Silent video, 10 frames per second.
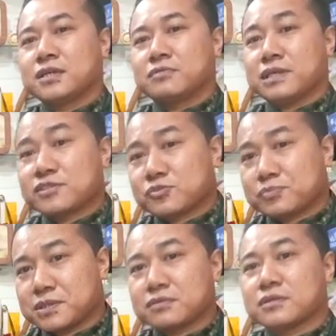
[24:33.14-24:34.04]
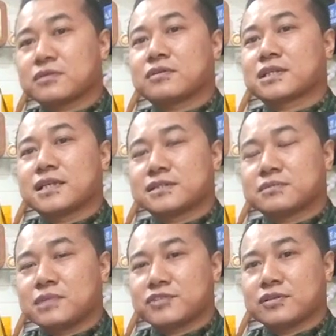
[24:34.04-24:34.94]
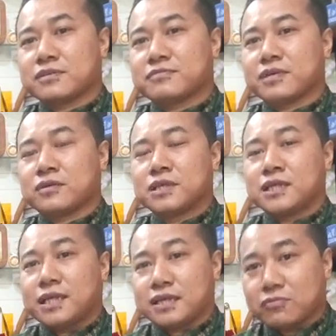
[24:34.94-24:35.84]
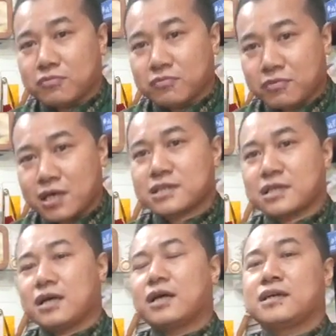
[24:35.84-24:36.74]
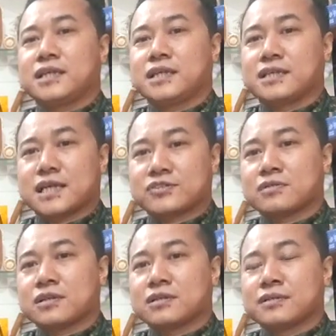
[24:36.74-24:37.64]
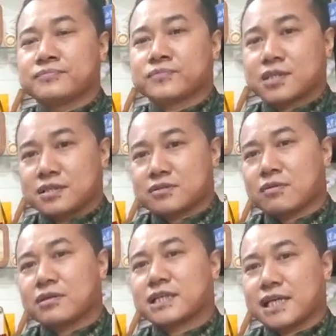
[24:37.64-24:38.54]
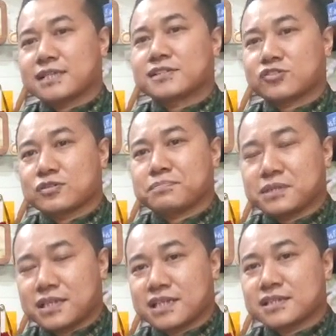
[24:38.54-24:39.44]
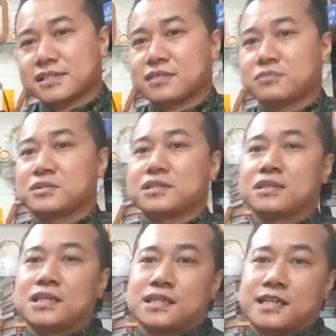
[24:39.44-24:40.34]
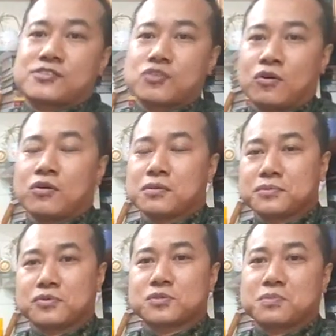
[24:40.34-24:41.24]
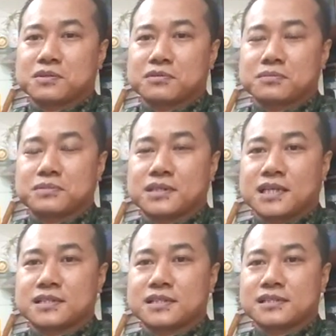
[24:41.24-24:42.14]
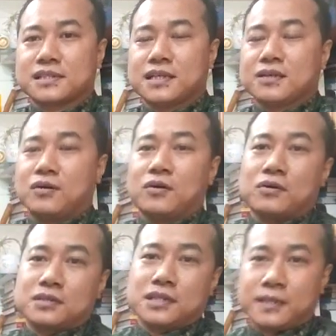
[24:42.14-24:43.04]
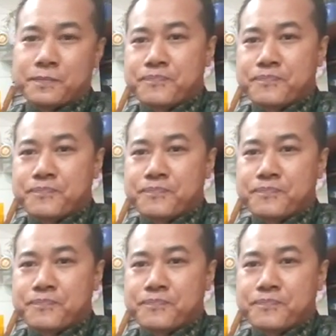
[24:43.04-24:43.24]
where this particular organism naturally found and what are their natural controlling agents, the predators, and we catch hold of those particular predators or the